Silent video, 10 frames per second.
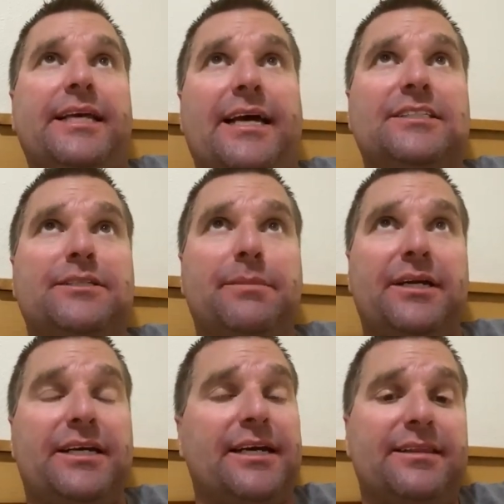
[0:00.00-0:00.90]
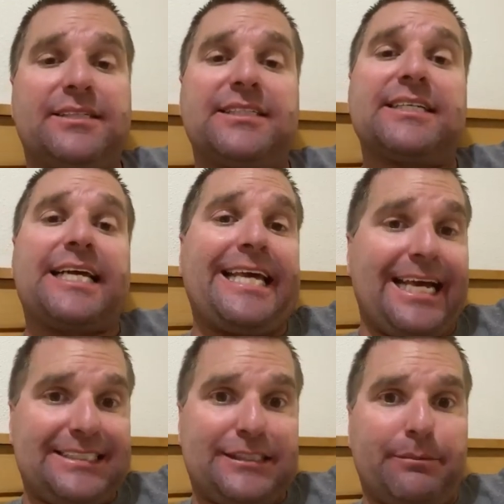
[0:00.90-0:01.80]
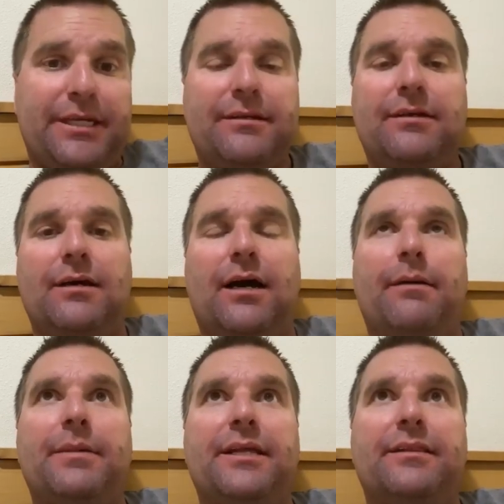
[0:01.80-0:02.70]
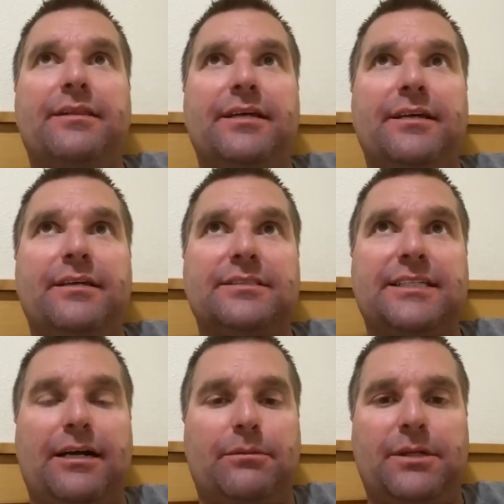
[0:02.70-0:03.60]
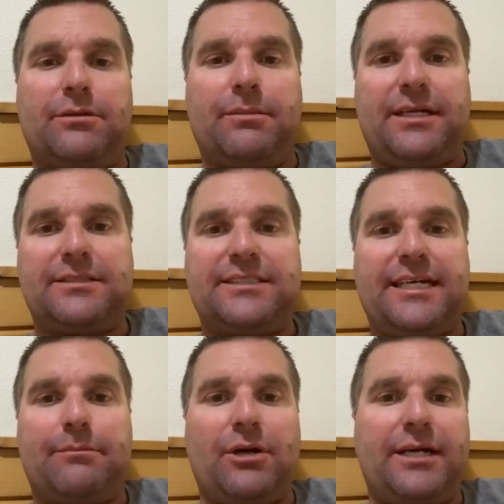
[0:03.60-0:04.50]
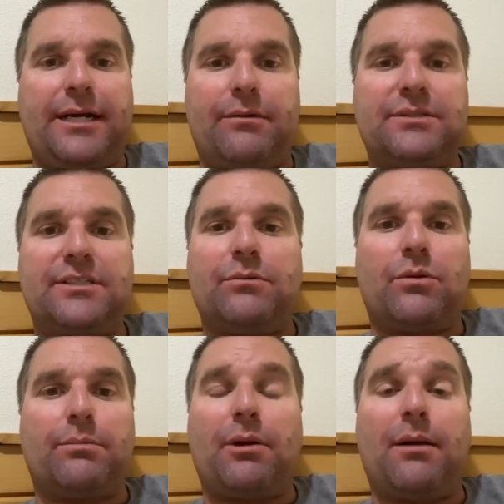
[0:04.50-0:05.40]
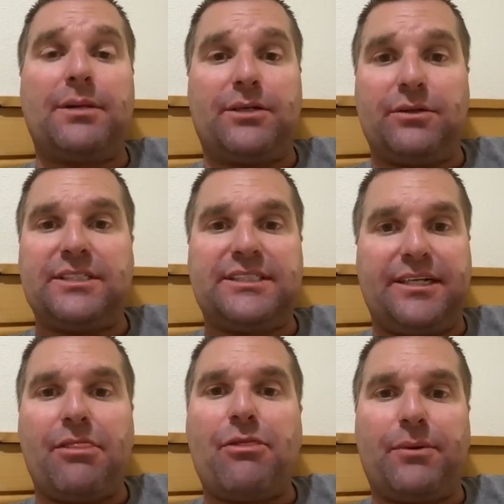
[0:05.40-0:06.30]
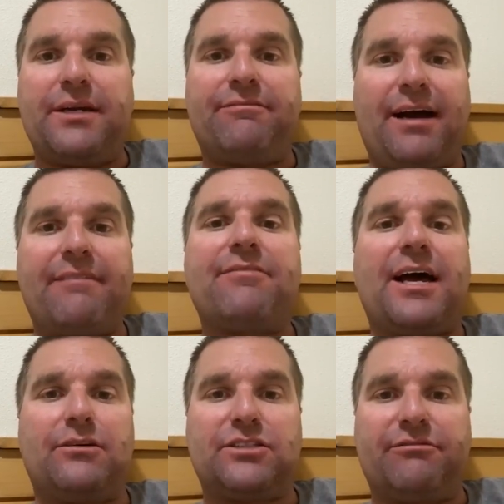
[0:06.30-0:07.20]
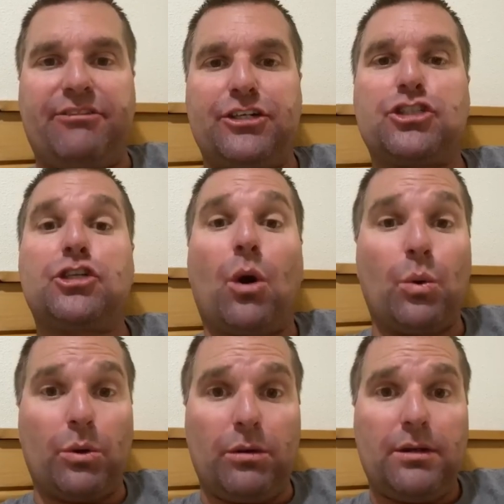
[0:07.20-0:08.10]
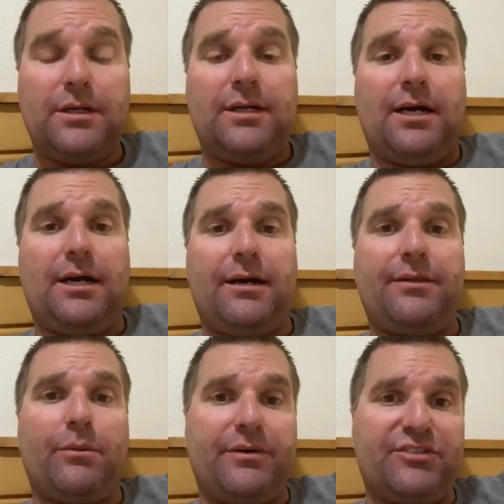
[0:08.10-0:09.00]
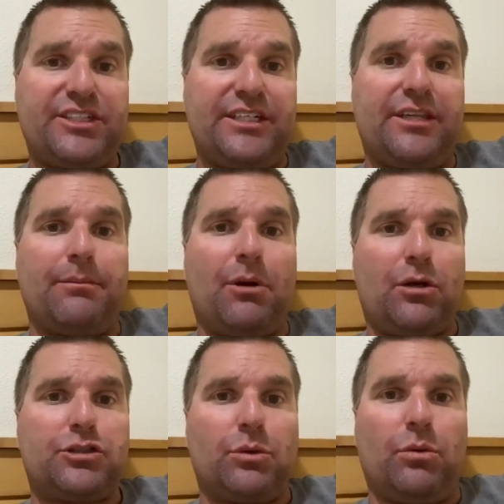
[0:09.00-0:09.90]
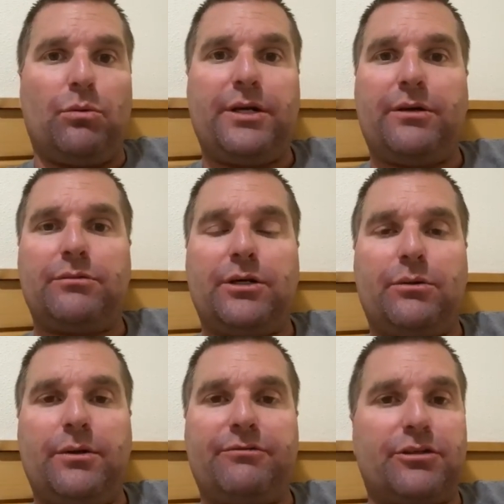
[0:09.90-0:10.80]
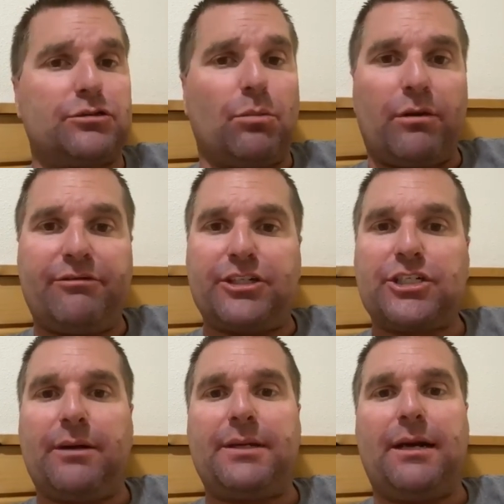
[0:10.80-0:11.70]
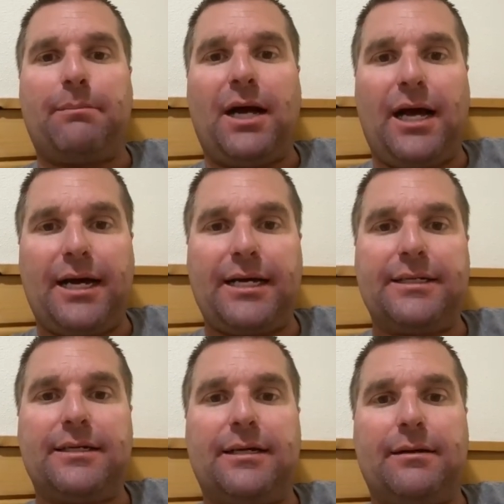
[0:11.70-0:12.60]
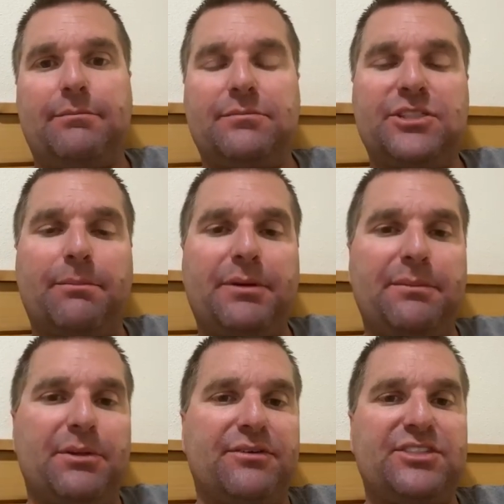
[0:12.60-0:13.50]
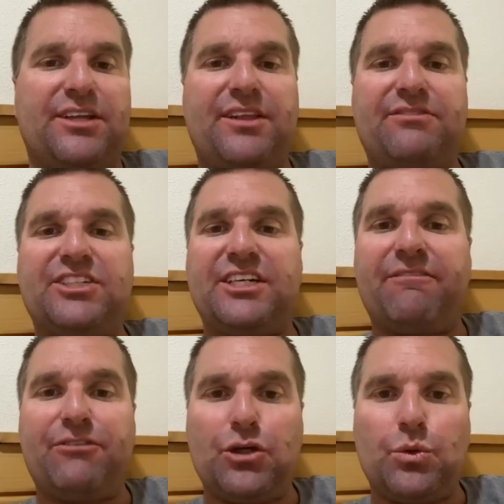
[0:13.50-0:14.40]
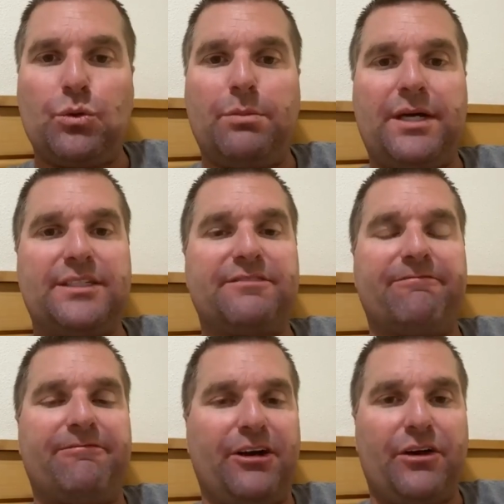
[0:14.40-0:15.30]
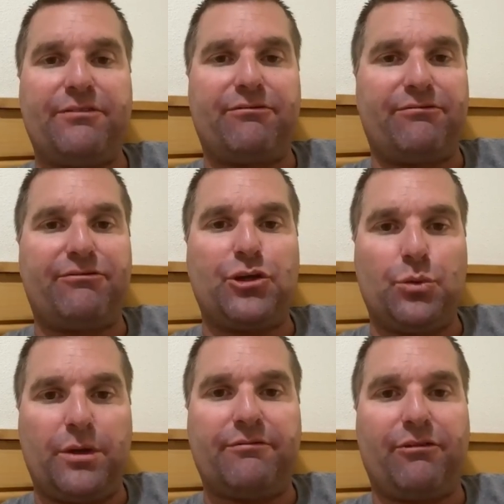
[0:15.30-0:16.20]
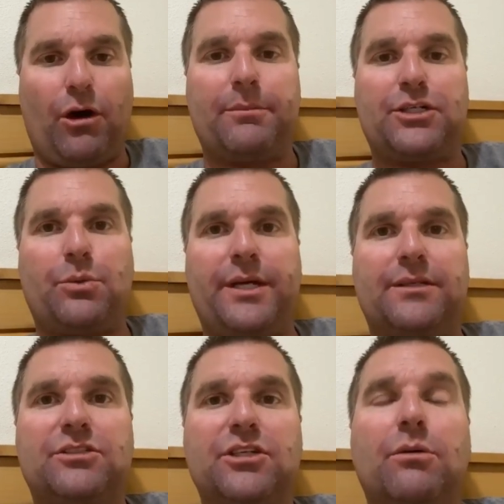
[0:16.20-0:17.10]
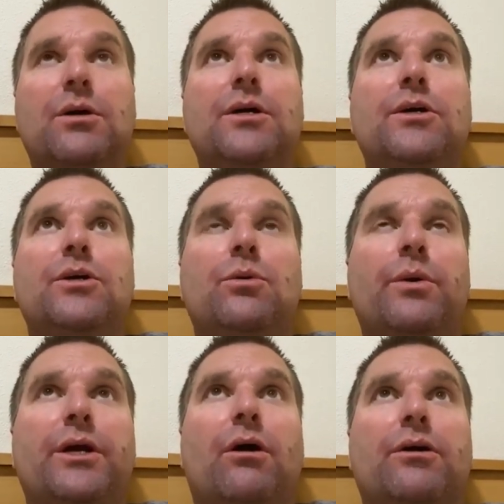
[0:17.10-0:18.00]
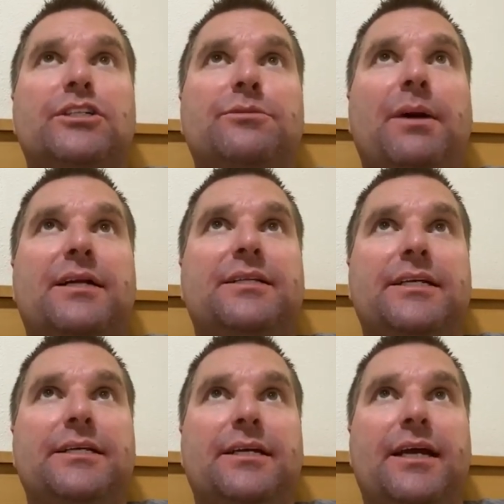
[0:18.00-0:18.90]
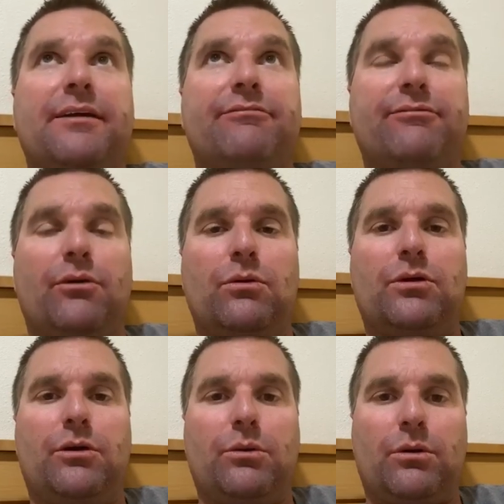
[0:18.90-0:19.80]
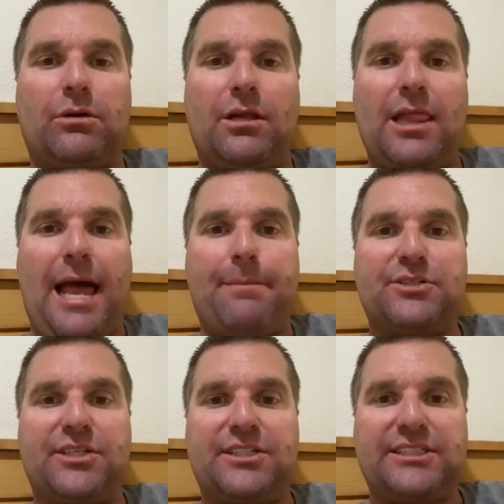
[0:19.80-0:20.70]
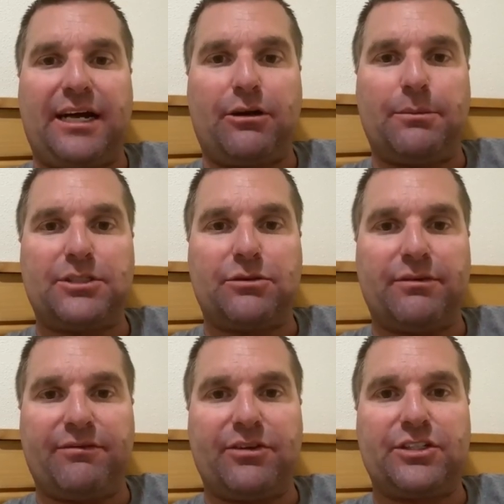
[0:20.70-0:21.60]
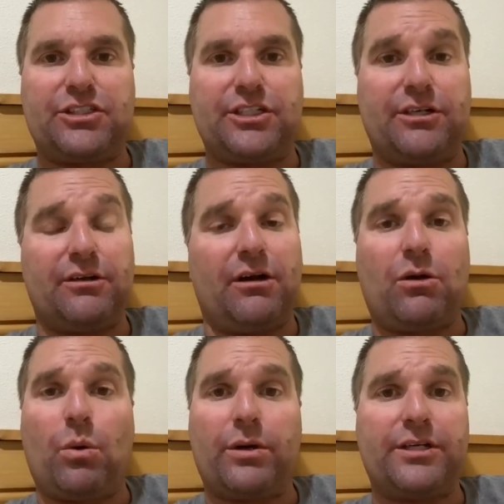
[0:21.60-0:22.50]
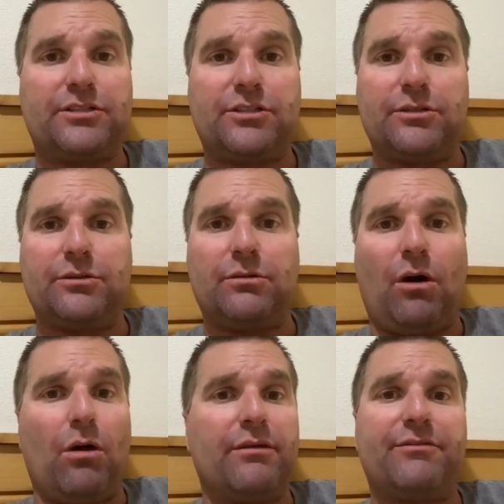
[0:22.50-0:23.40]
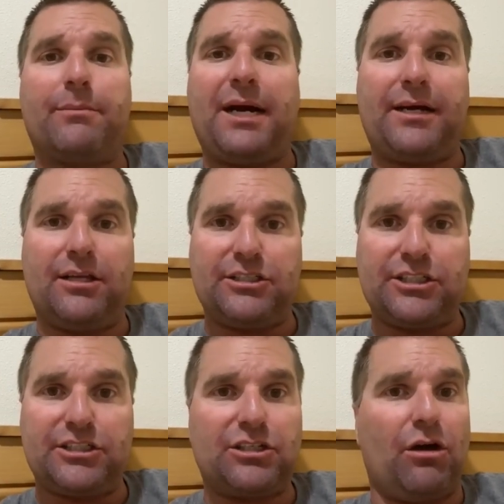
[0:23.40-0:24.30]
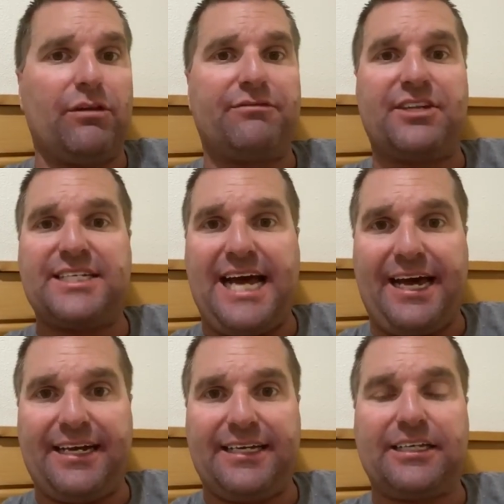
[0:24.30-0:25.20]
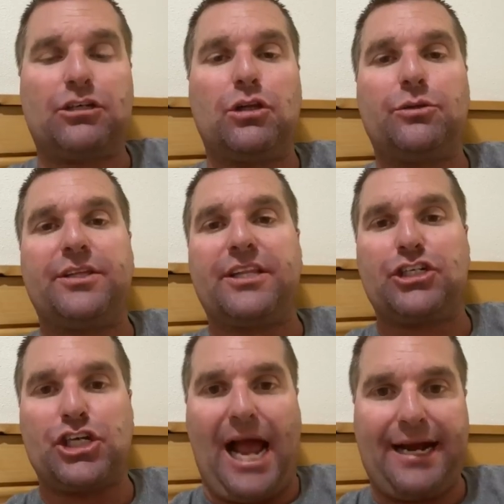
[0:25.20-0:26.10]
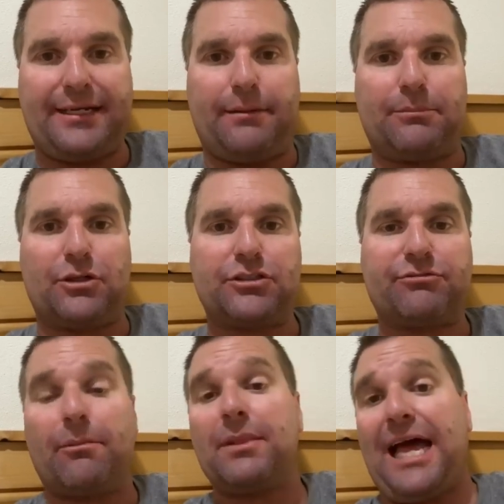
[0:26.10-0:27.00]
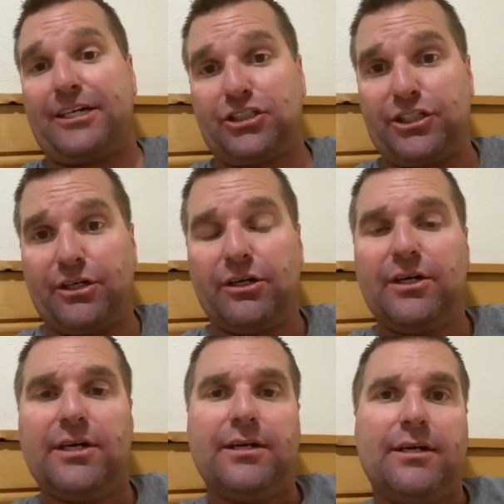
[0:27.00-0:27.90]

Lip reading: The estimate, again, this is a guesstimate, in the Sacramento main stem right now, is that we're probably only seeing 3,000 to 5,000 fish total that we've seen in the barge hole. We don't know if there's more fish coming up behind. Some people have said they've seen a few, but it's very few and far between. So we are expecting a full cohort collapse in the Sacramento River this year, according to all of the biologists, all of the data, including the jack numbers from last year.